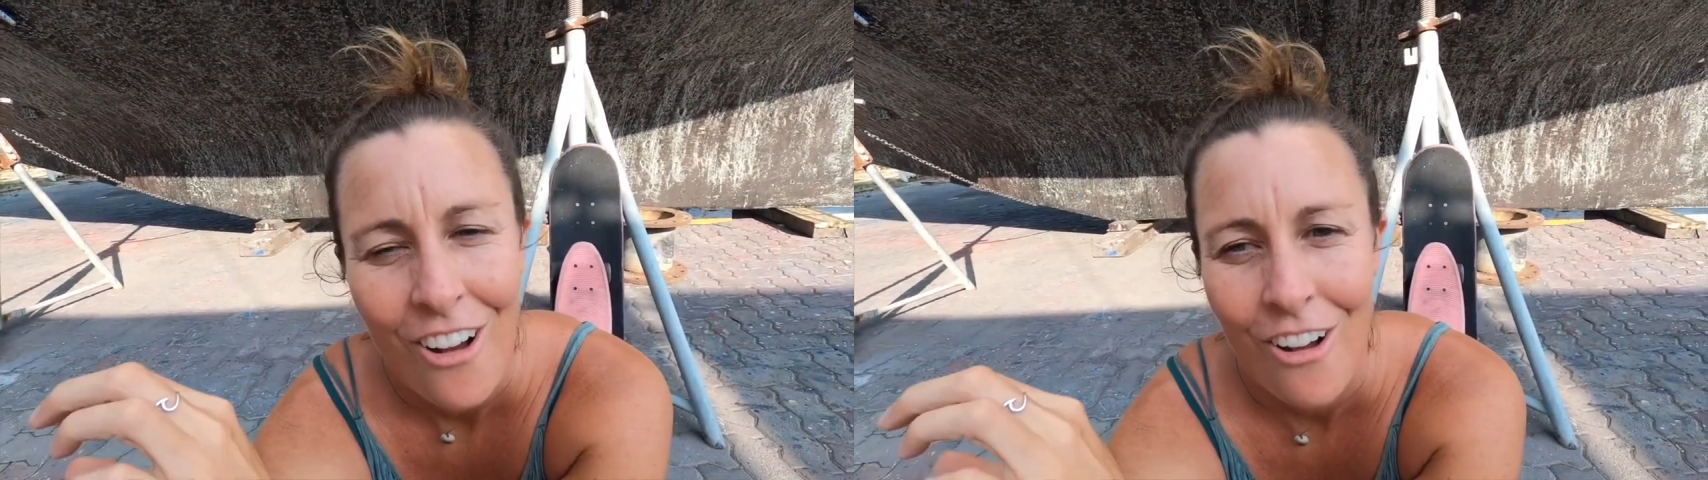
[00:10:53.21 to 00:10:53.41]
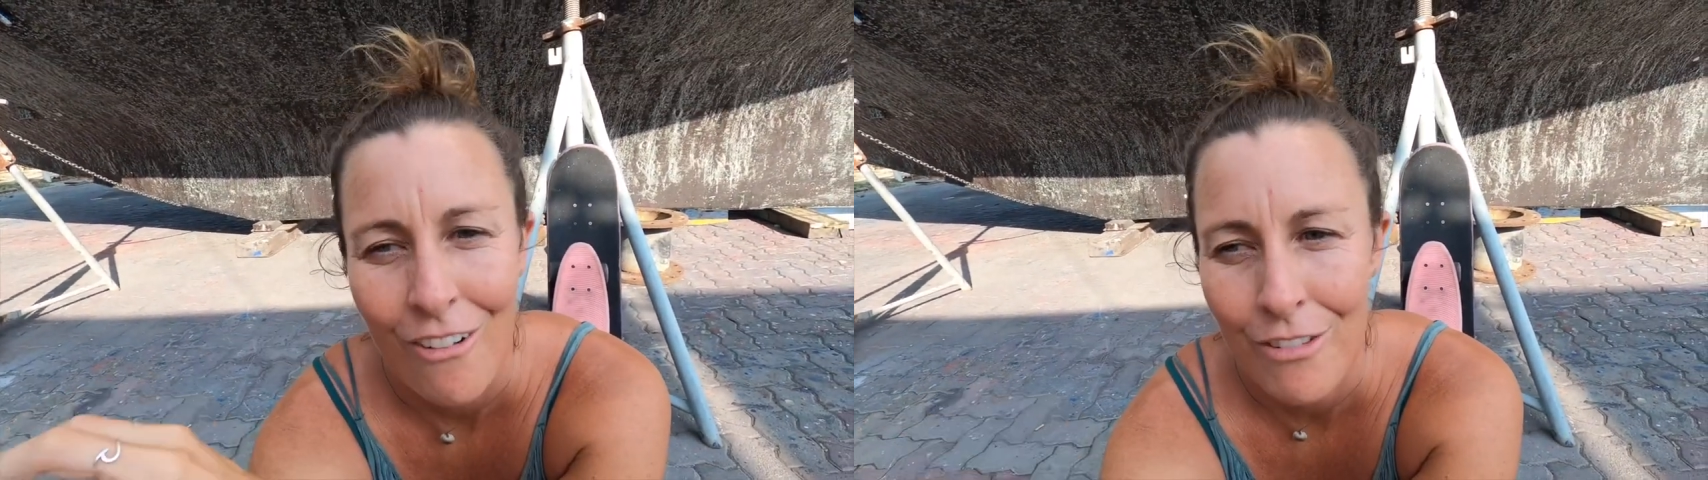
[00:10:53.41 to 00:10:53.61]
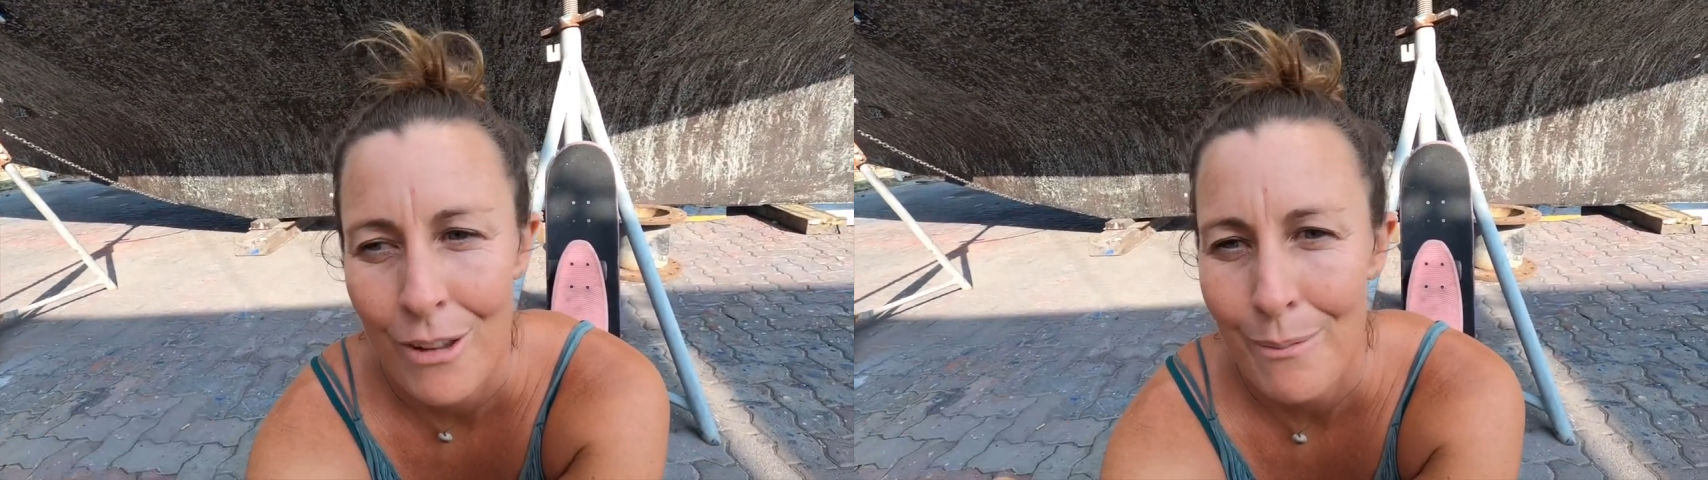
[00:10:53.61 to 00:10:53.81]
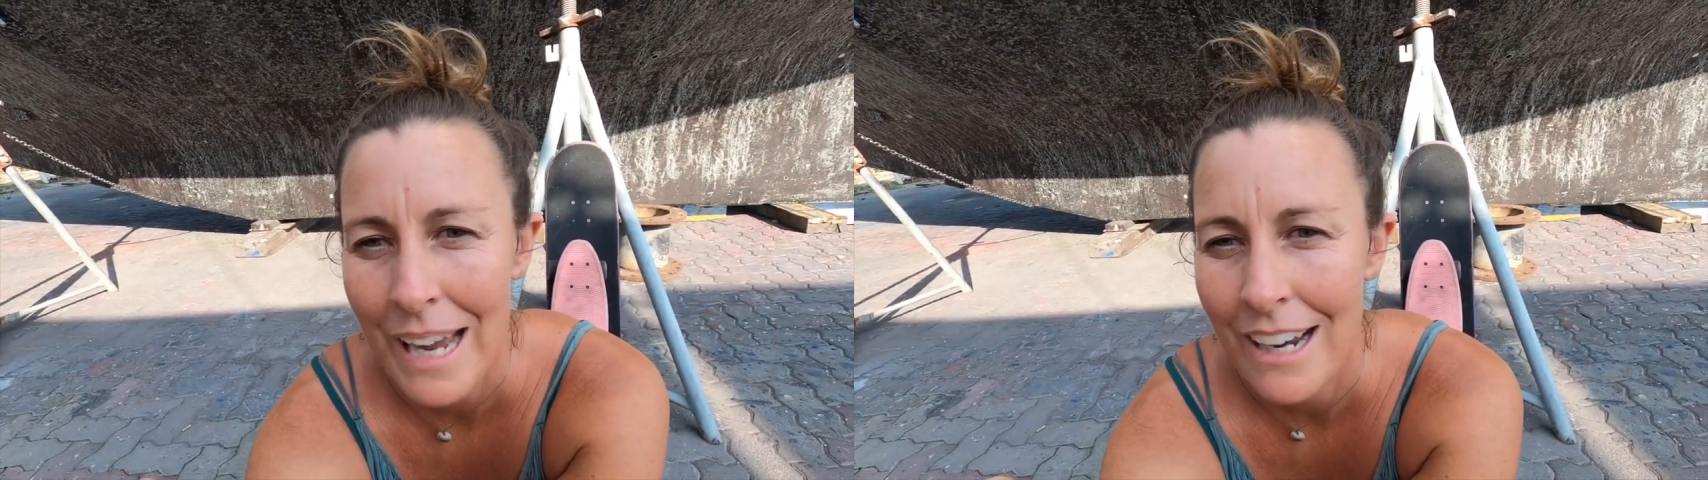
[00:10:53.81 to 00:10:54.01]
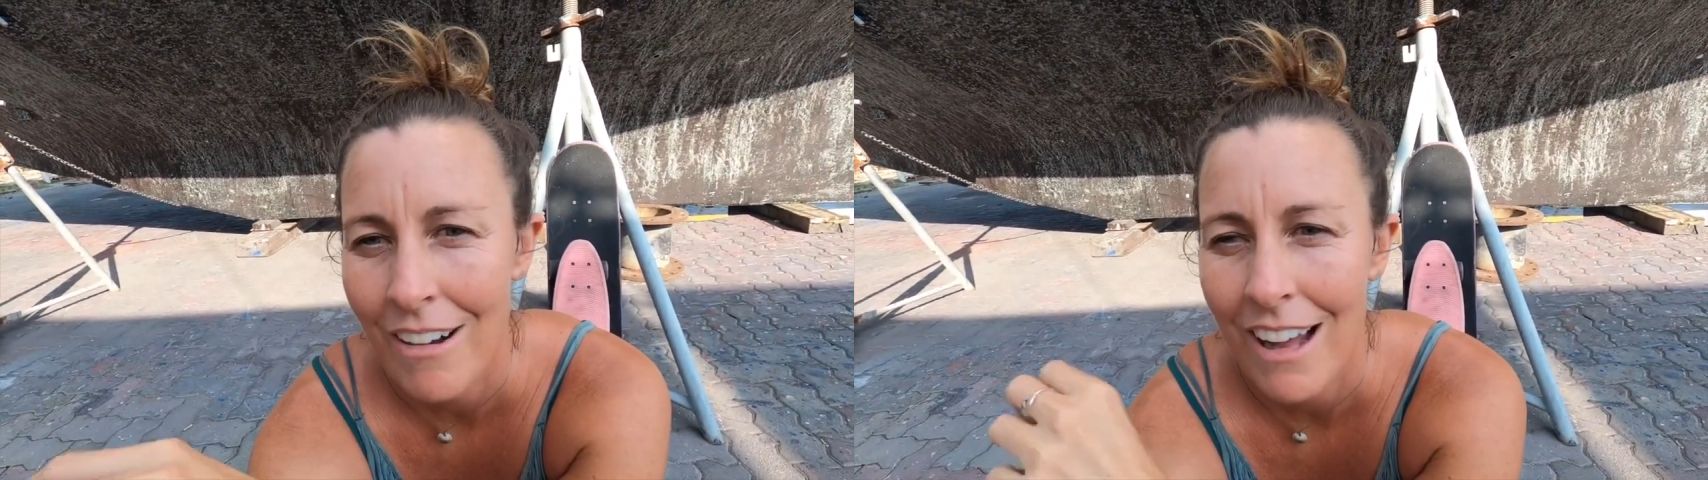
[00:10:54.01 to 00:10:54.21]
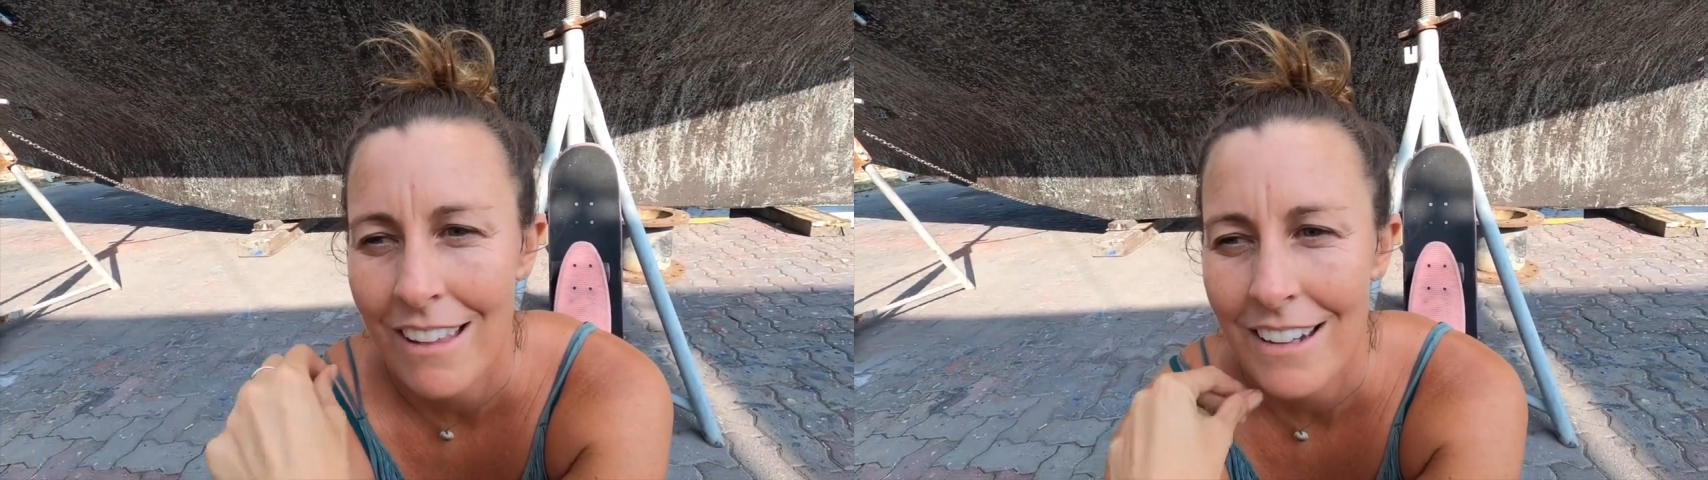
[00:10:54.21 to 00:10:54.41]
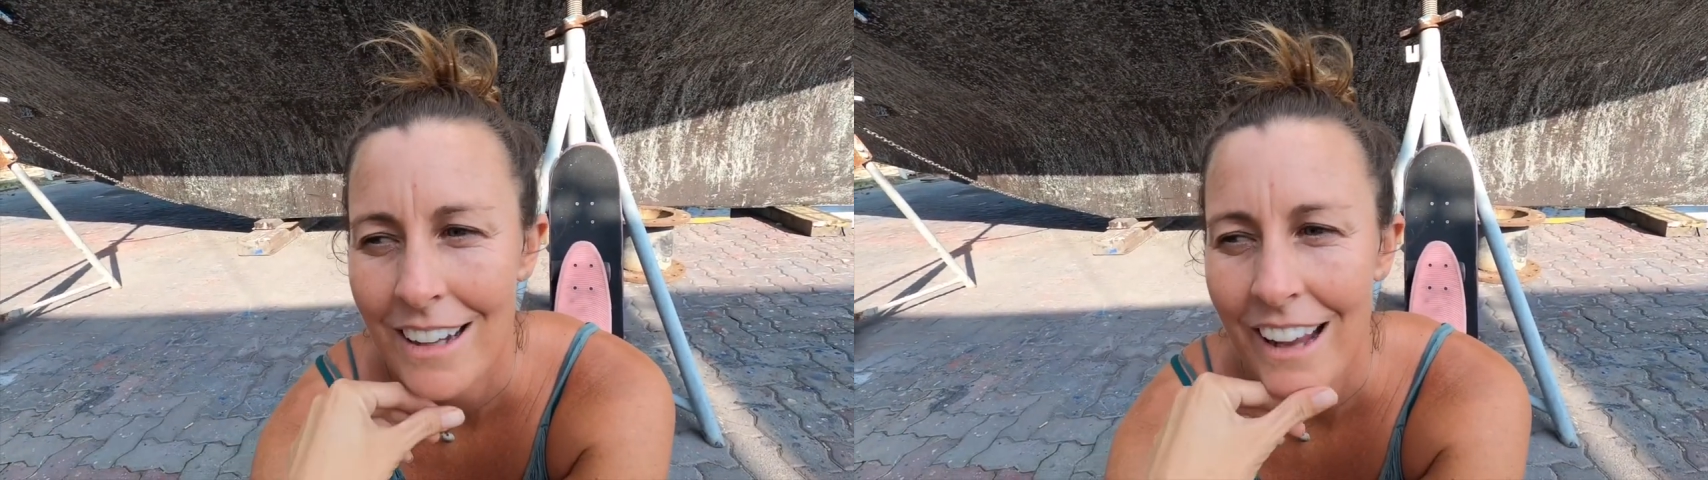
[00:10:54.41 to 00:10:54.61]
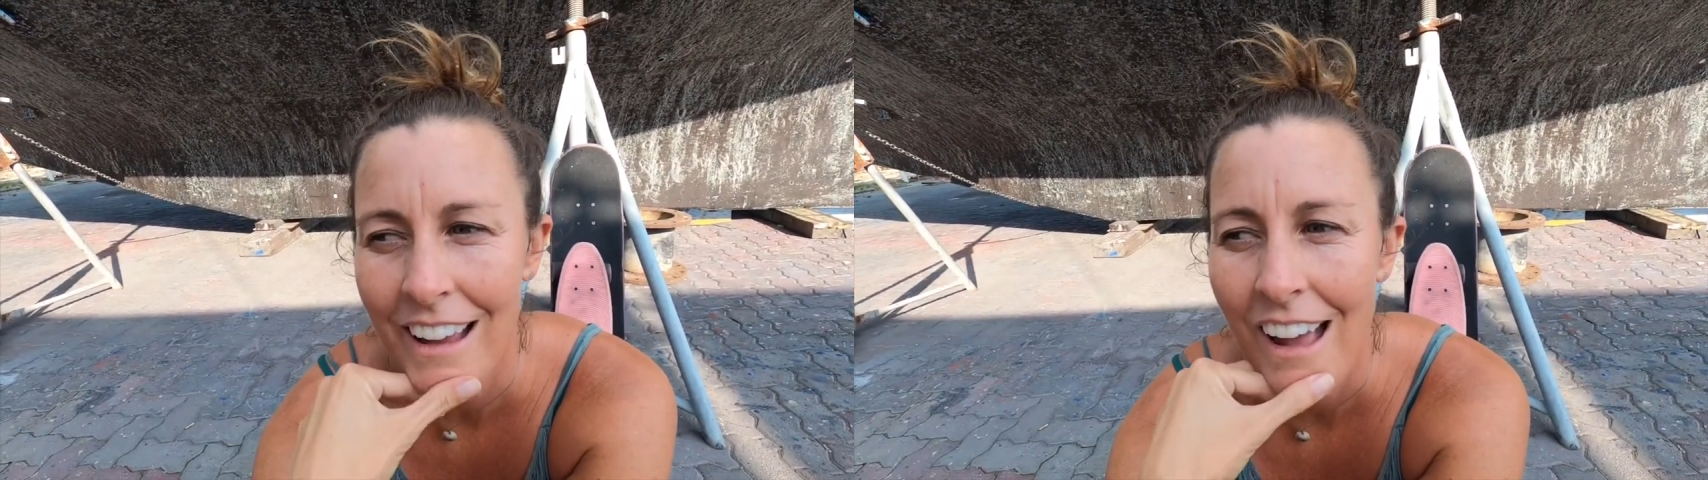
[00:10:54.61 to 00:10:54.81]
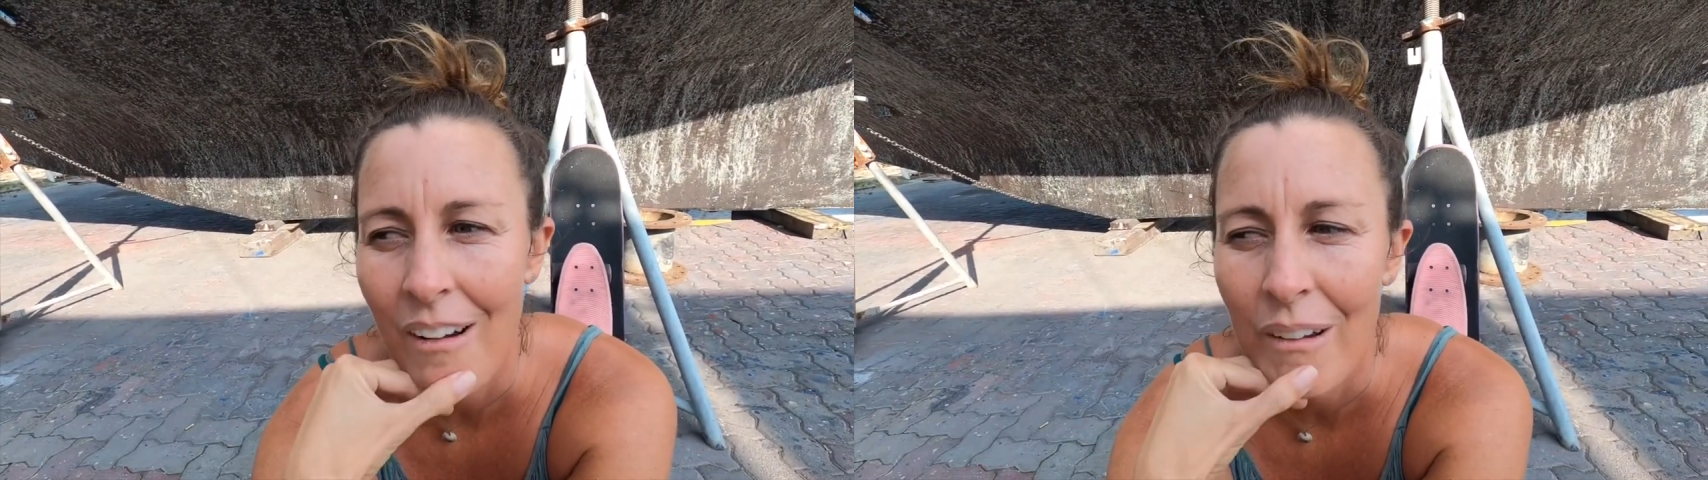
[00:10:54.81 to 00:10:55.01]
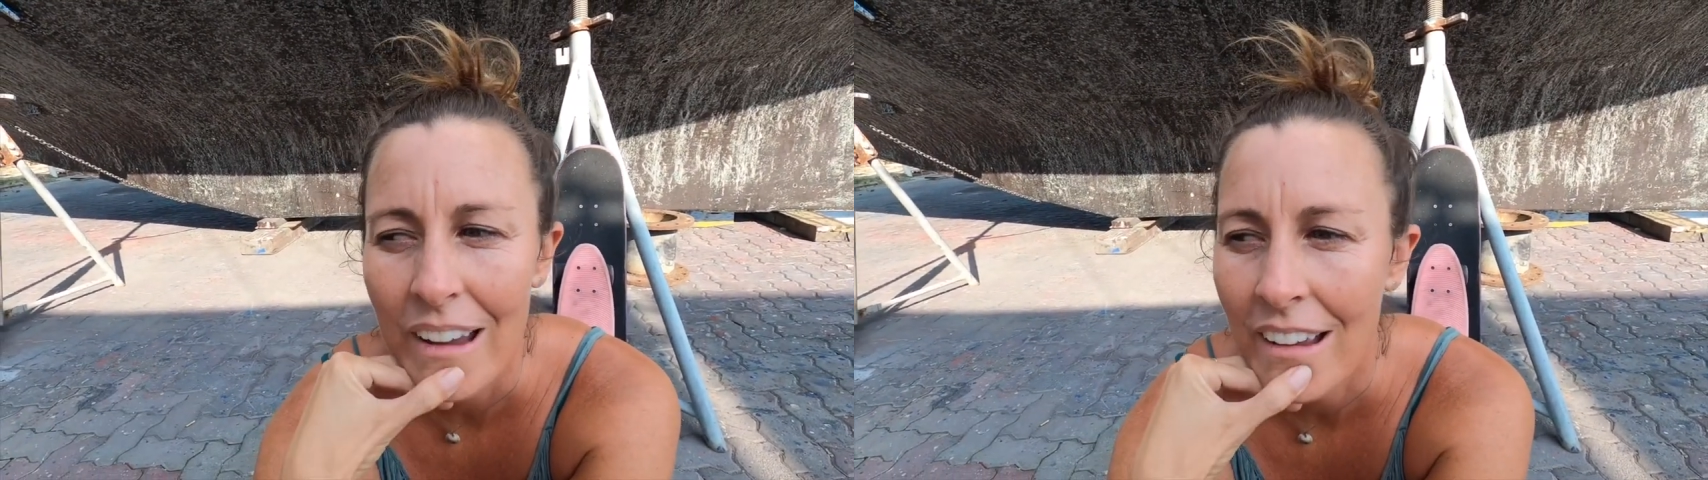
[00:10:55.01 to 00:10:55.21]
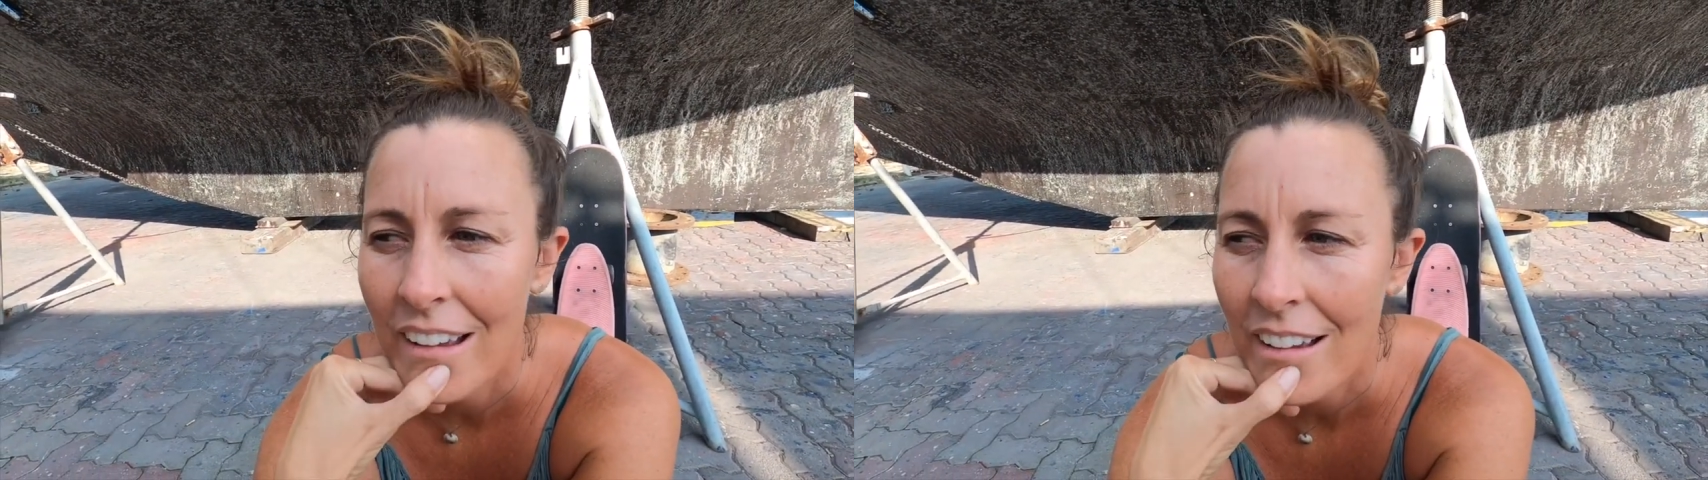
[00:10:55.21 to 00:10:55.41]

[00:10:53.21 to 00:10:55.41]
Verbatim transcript: off the main island, Langkawi,